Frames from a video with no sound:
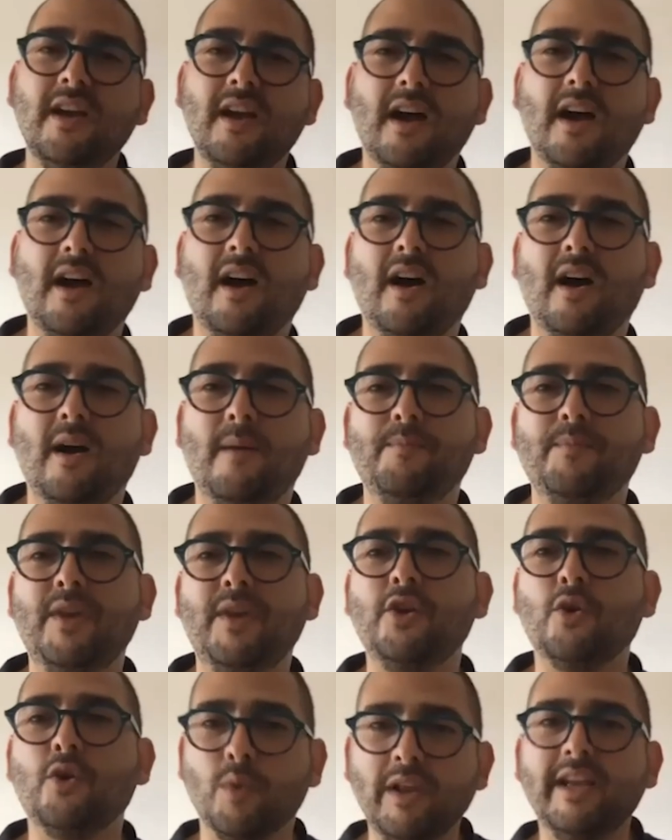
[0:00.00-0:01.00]
Um, and
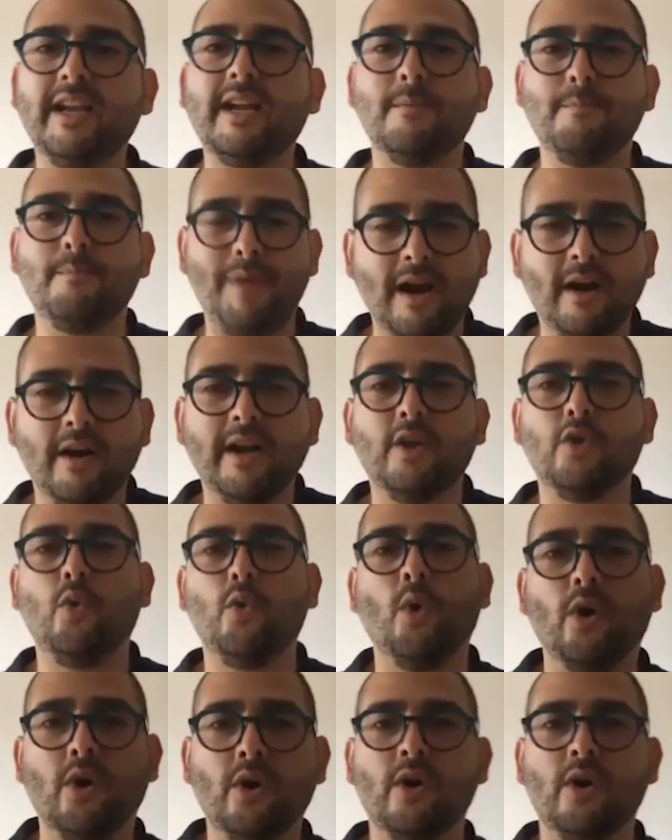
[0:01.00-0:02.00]
you're really comparing
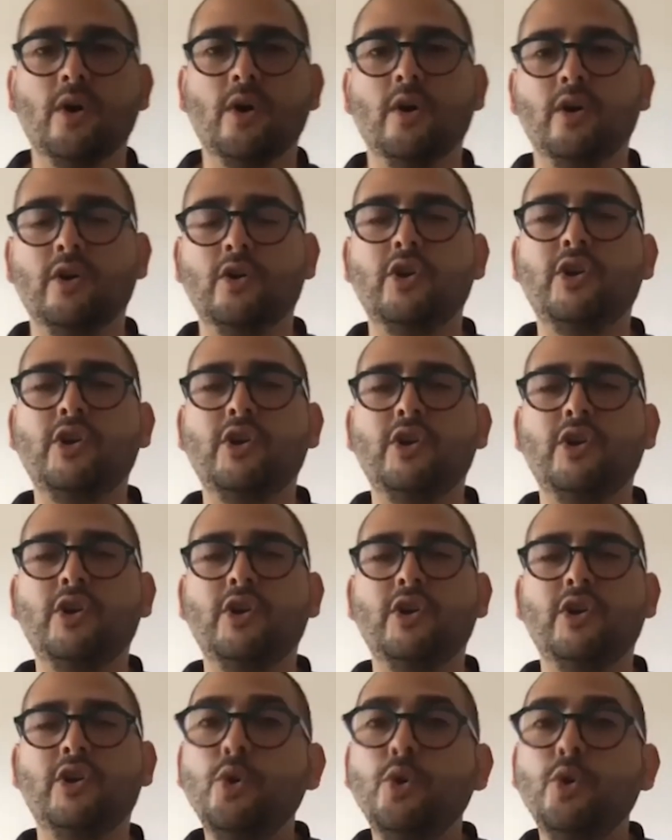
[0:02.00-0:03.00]
quarter Q
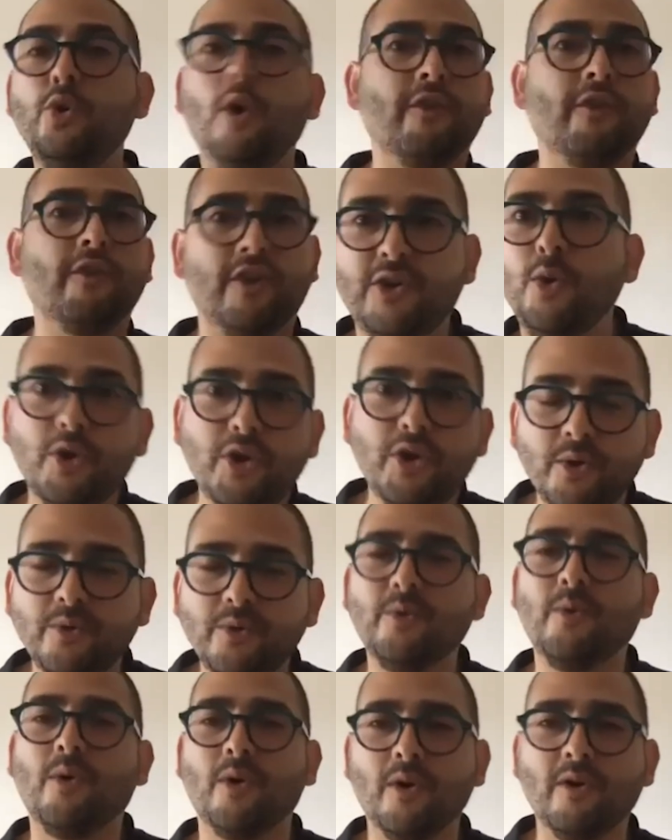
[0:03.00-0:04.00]
over Q, Q over Q,
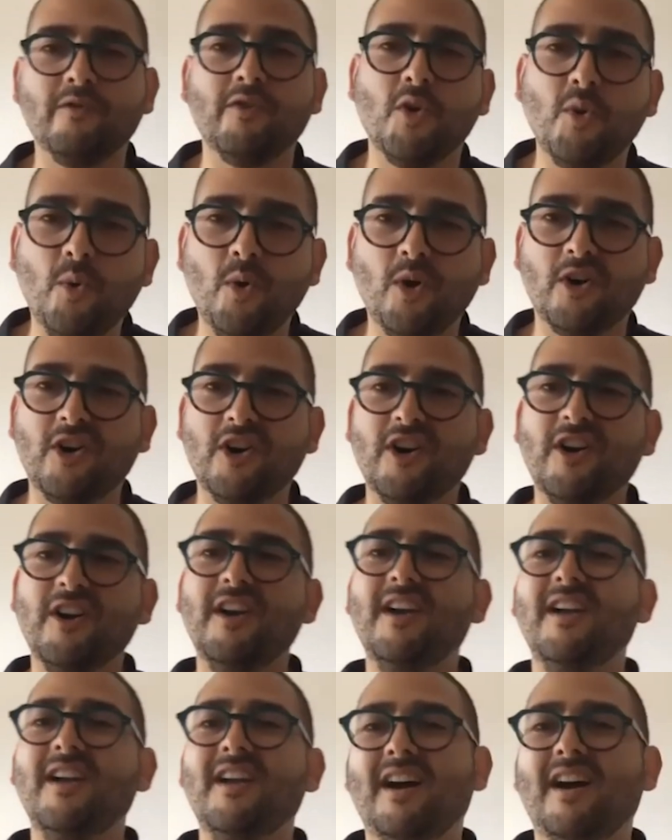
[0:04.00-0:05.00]
quarter over quarter.
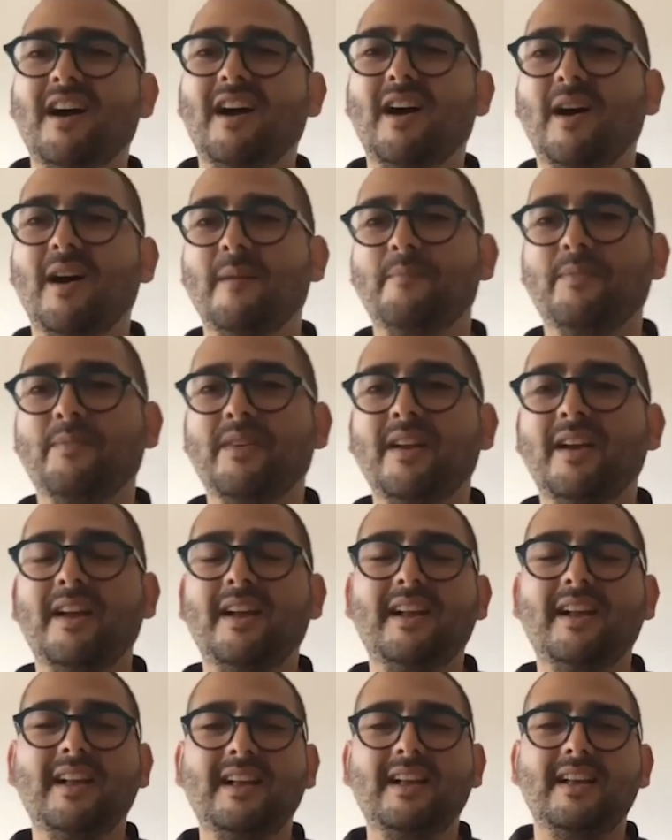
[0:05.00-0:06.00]
Yeah. Um,
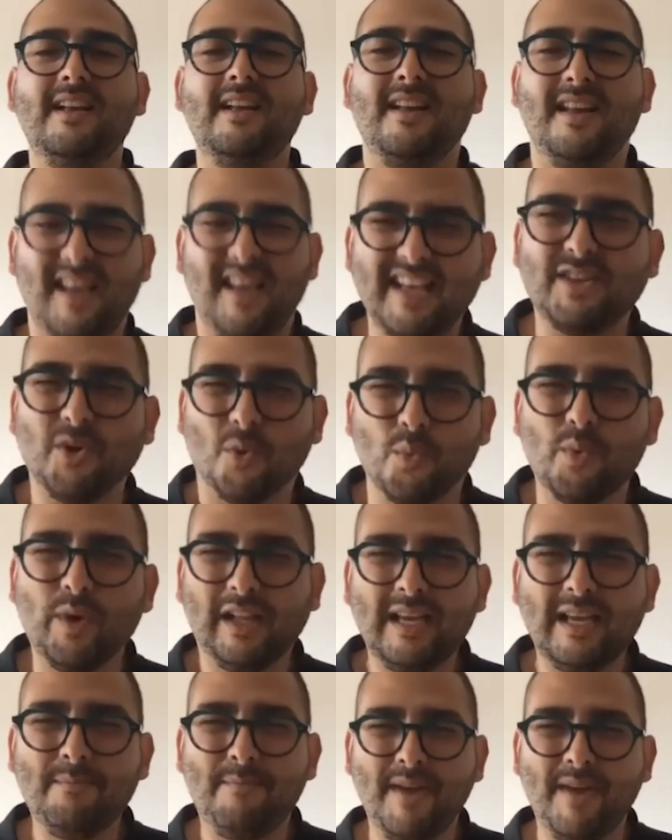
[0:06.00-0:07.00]
is a
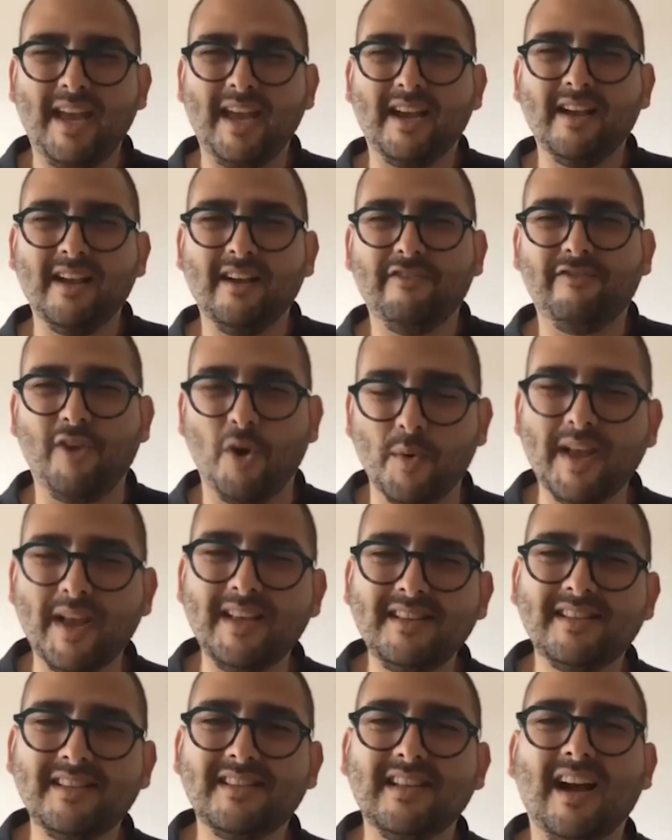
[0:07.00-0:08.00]
really big
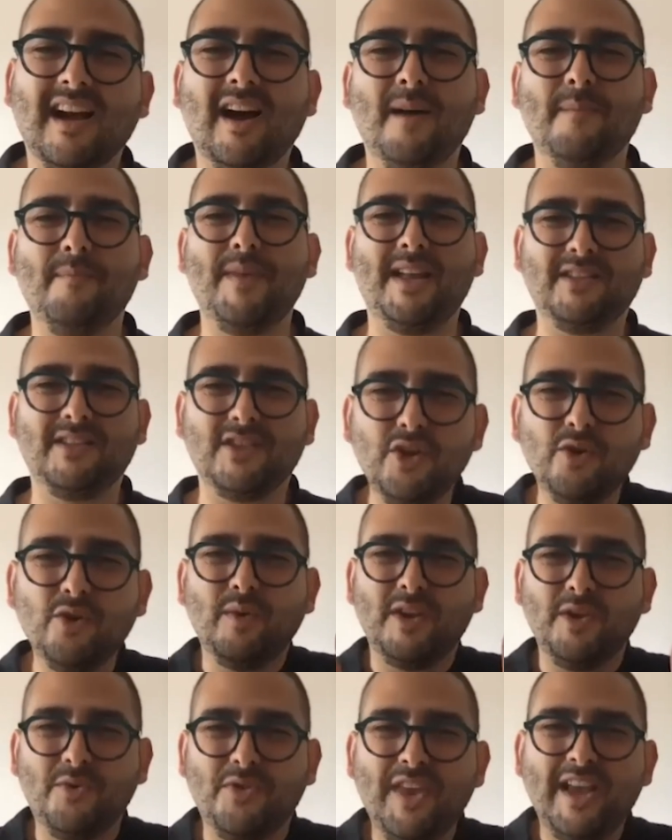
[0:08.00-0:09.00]
focus. Um, and so you,
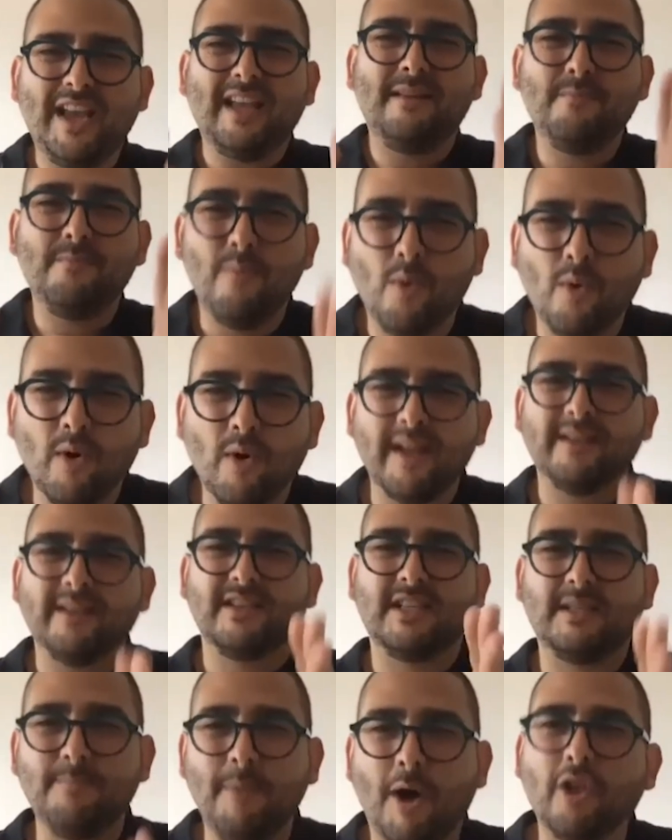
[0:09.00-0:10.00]
you think in more in
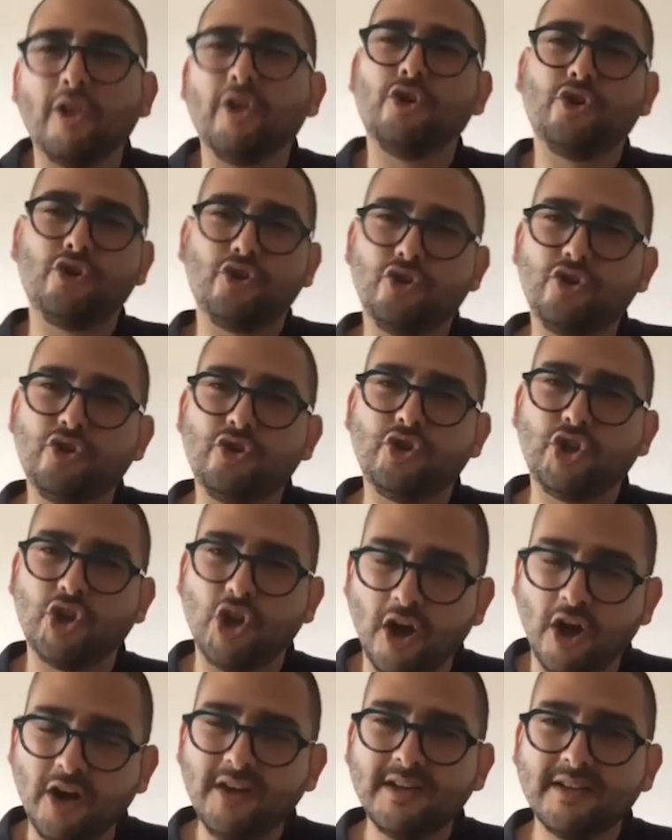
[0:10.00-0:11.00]
smaller
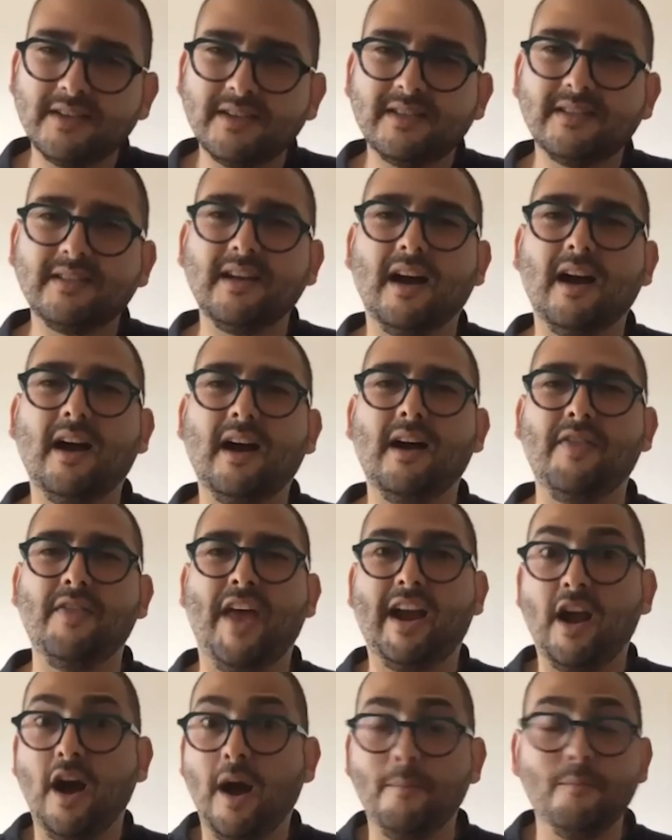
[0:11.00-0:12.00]
chunks uh, that
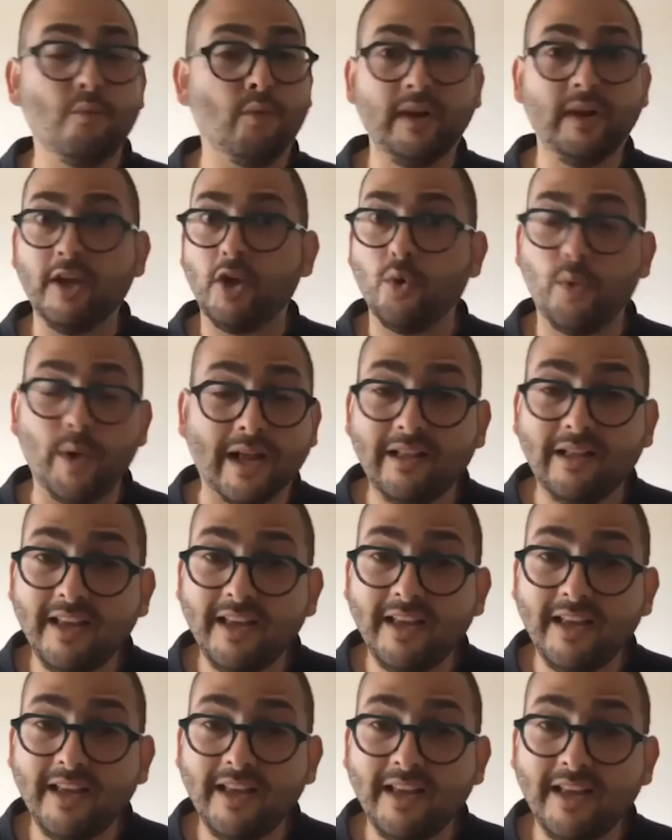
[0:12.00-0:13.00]
come really
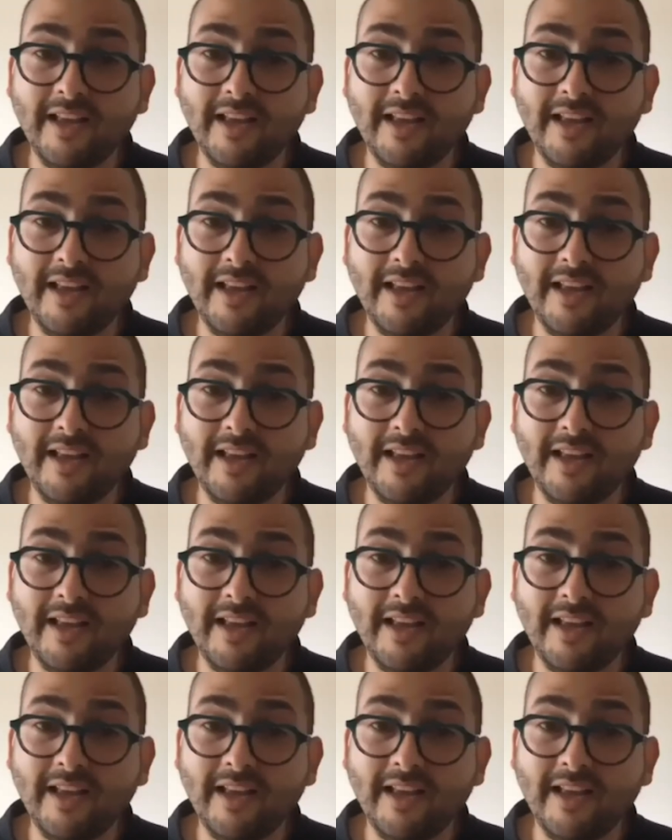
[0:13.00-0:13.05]
quickly.